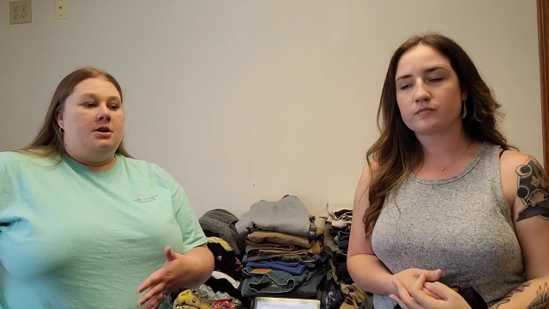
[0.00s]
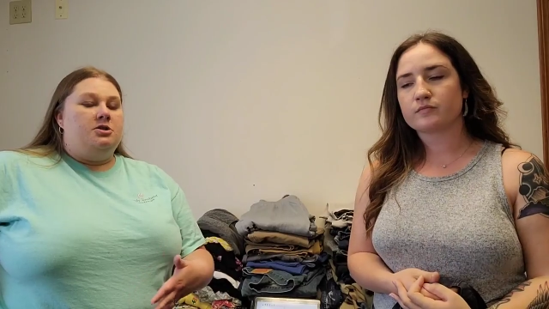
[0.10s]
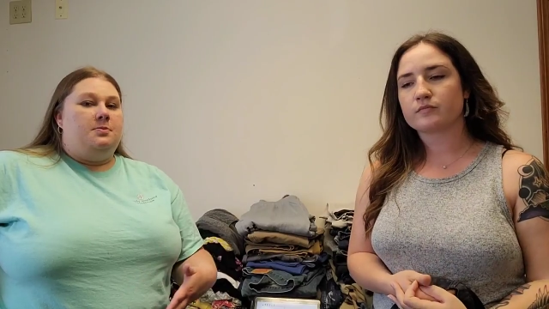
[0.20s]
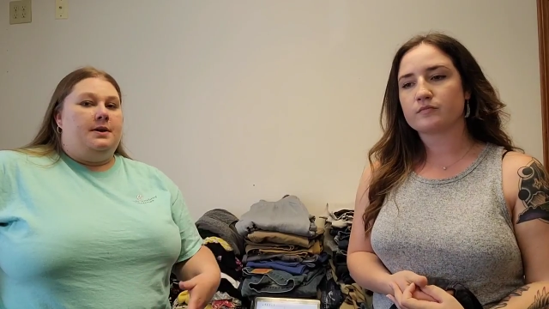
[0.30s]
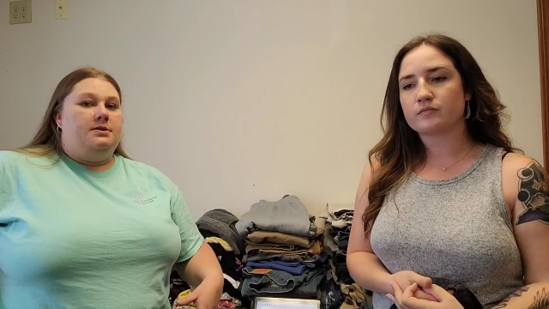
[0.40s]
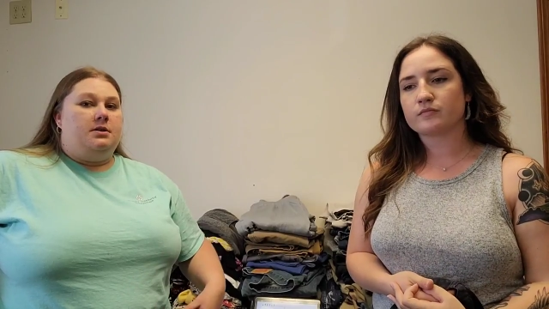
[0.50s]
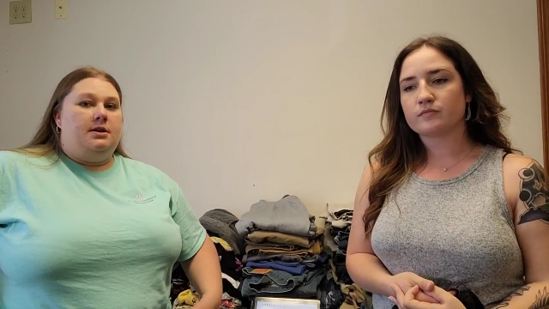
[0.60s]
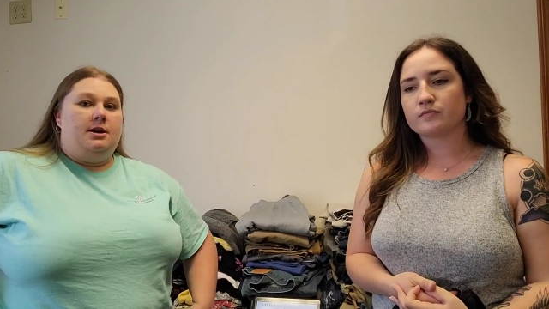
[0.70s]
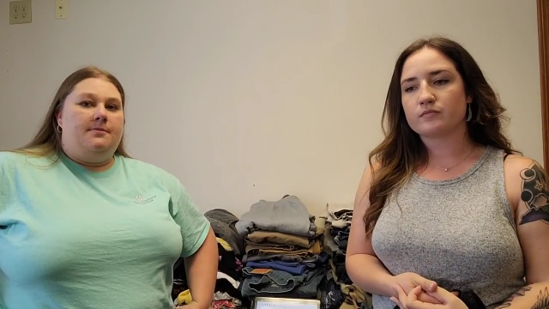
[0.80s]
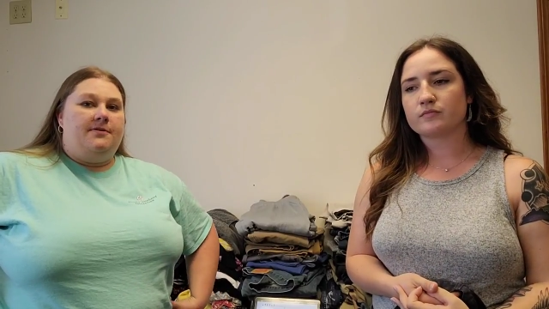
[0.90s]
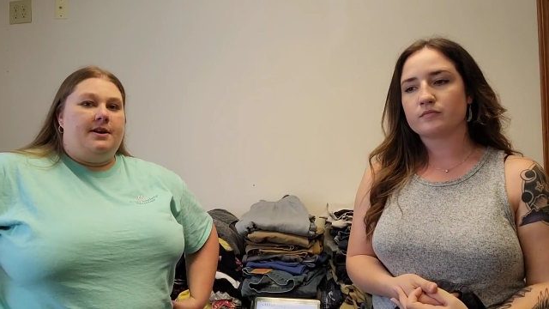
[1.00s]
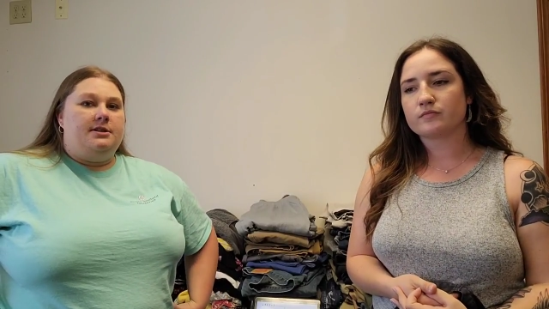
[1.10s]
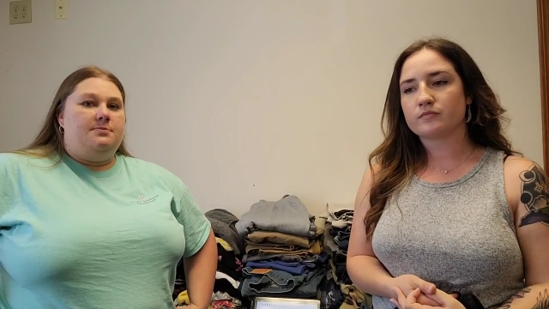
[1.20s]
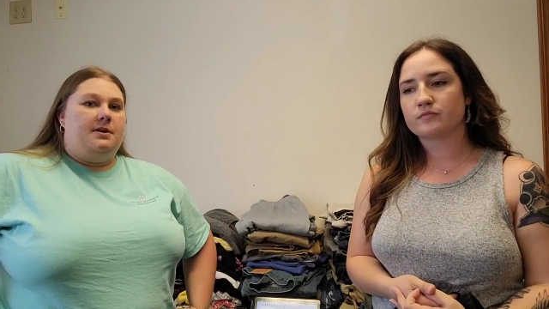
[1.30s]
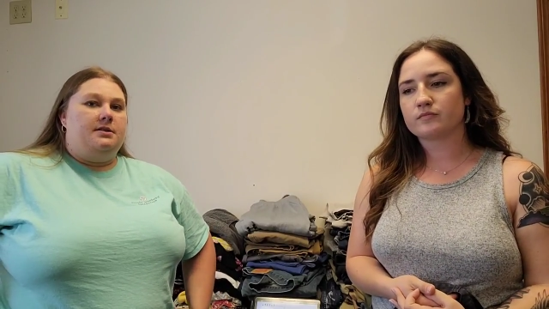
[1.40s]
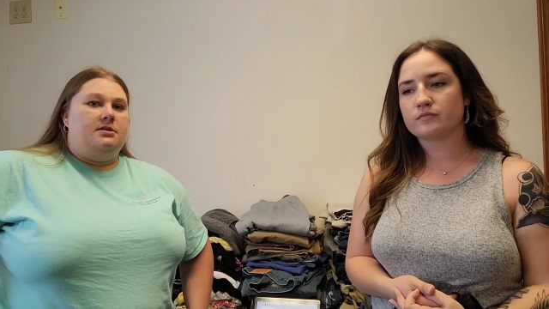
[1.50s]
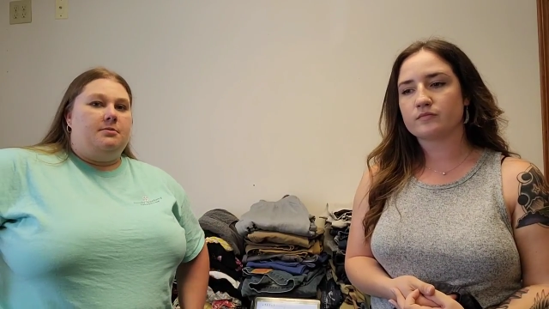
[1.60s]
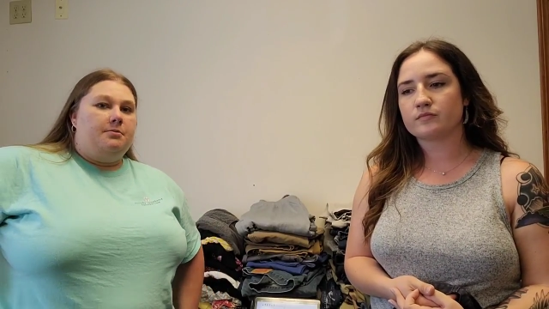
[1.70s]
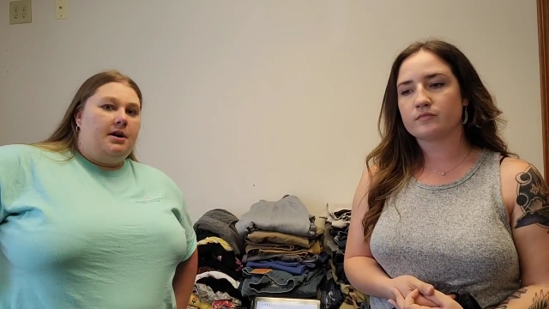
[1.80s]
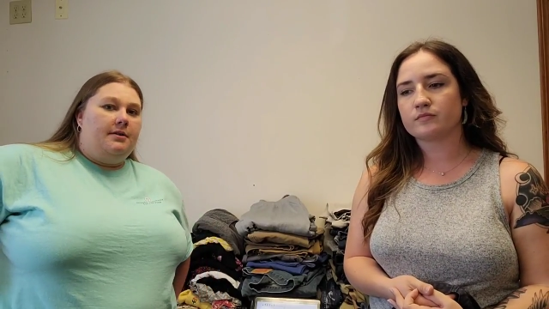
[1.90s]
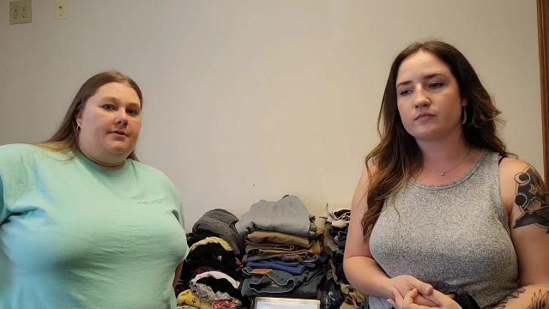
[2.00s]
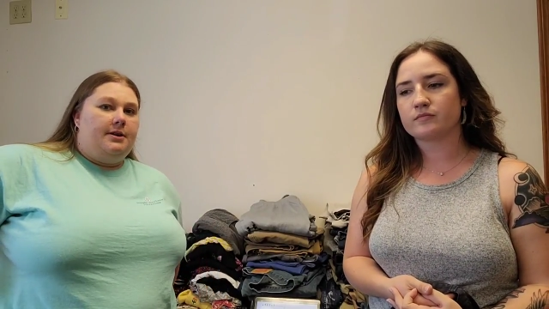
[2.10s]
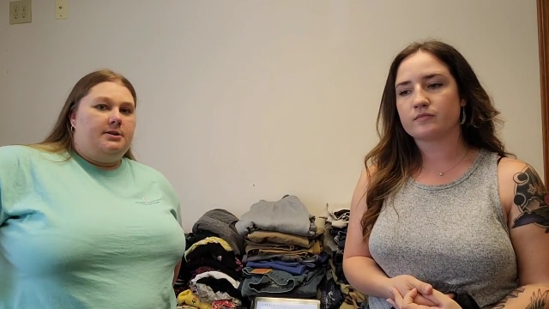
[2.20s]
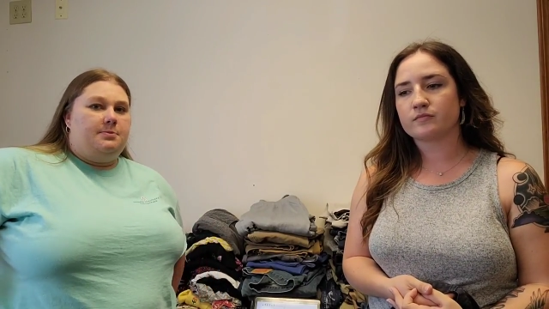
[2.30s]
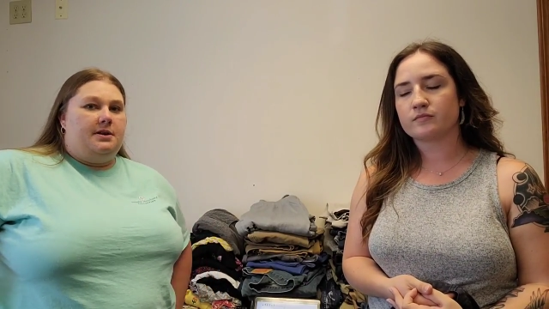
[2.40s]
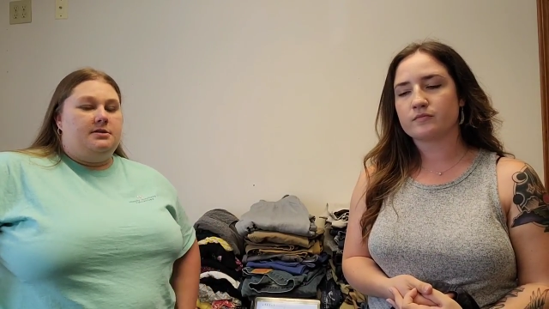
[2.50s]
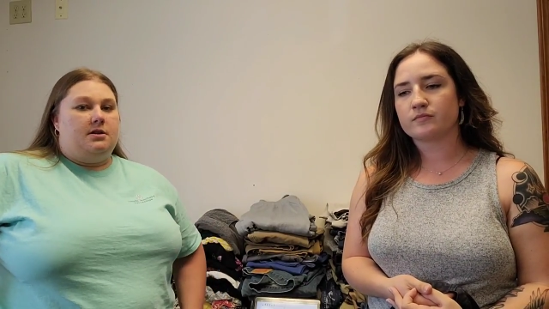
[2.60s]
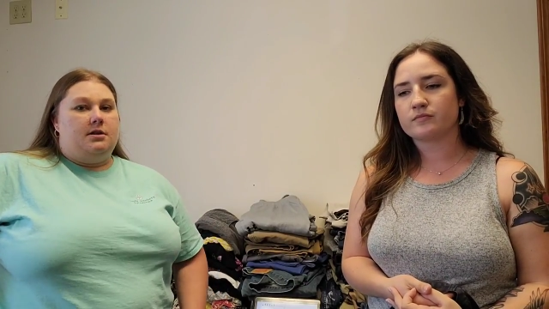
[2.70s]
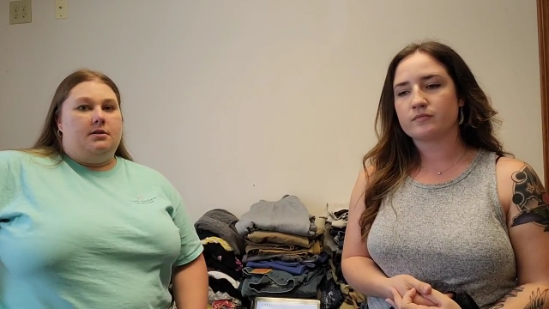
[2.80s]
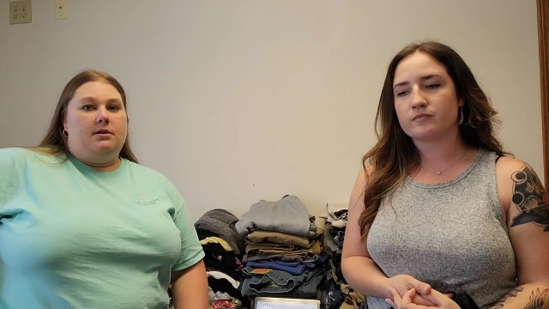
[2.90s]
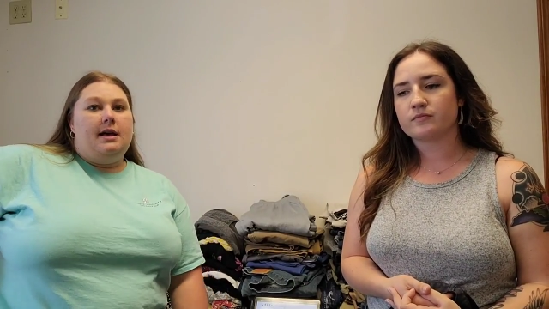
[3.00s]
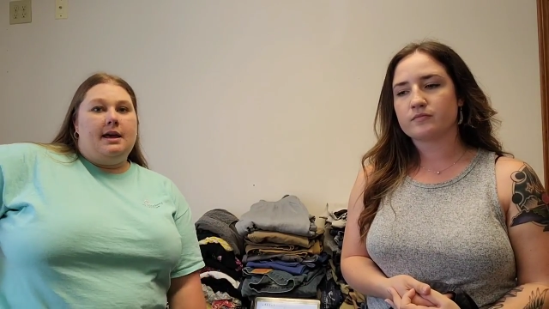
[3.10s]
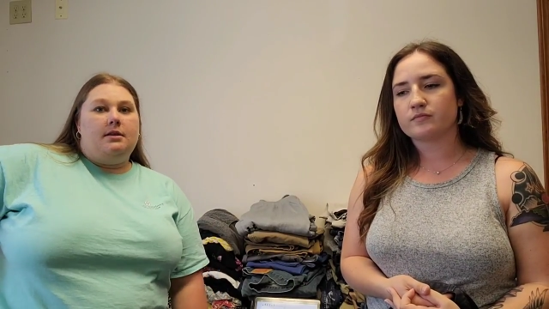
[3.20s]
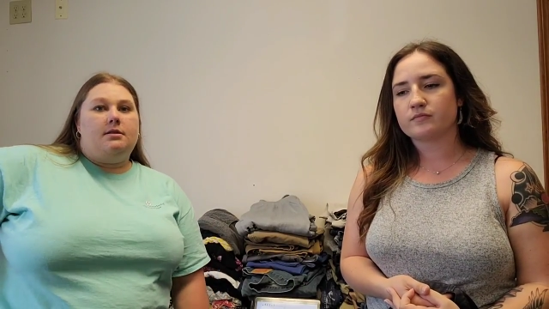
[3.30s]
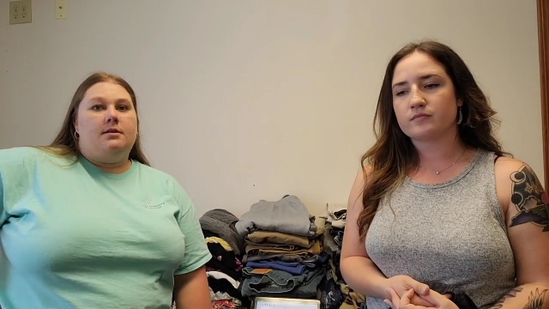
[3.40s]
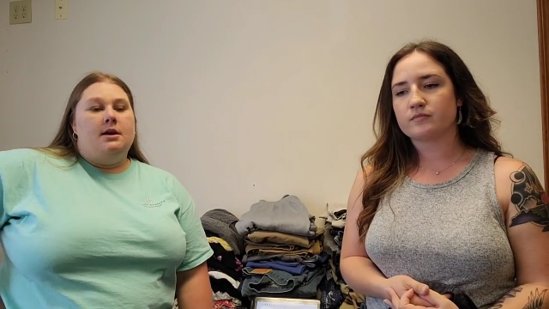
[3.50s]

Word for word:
Speaker 1: much based on hip fits, based on butt fits, based on lengths,